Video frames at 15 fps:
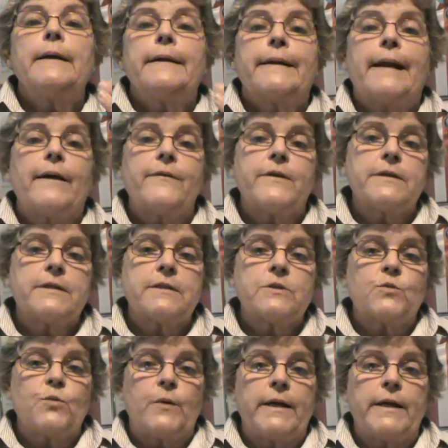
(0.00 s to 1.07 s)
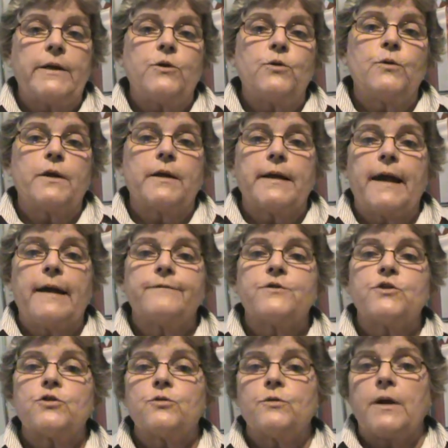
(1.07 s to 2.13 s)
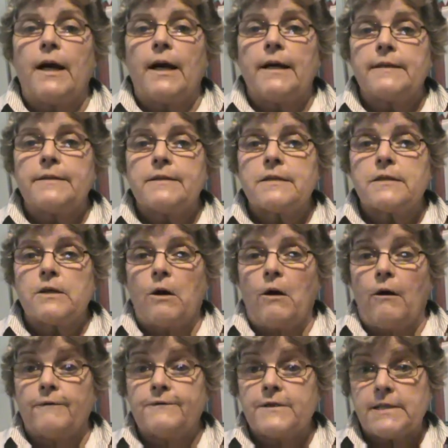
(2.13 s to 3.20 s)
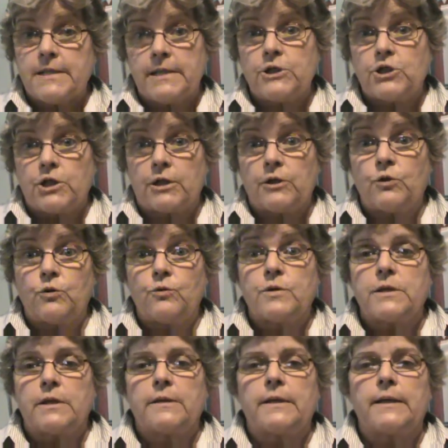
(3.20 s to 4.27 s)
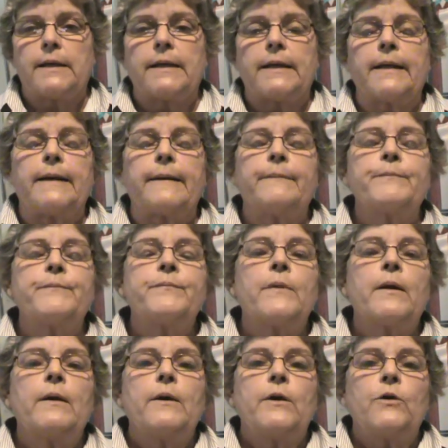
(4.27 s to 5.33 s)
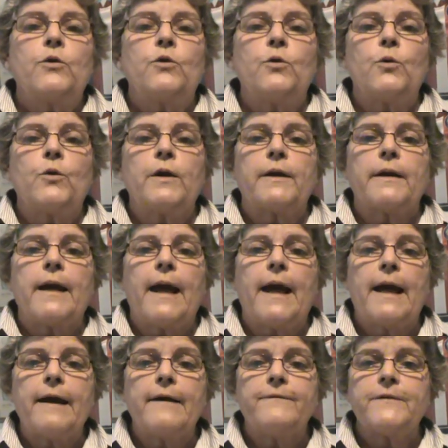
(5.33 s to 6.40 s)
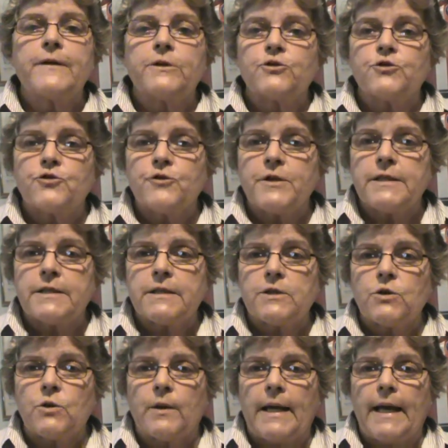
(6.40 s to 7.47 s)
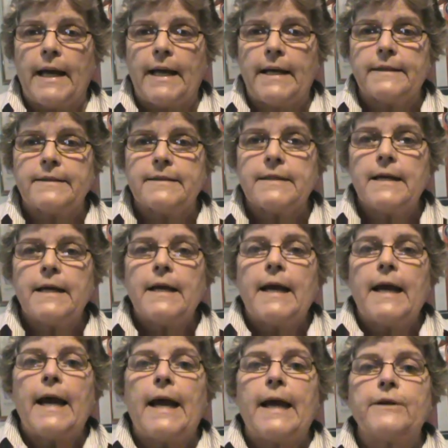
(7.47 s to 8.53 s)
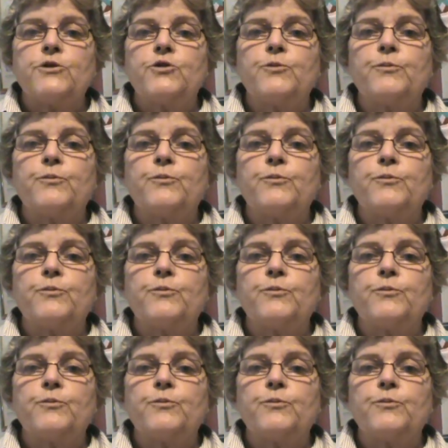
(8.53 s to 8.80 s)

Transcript: Now this is where you can have two kinds of teaching using the clicker. You can have a treat in your hand and you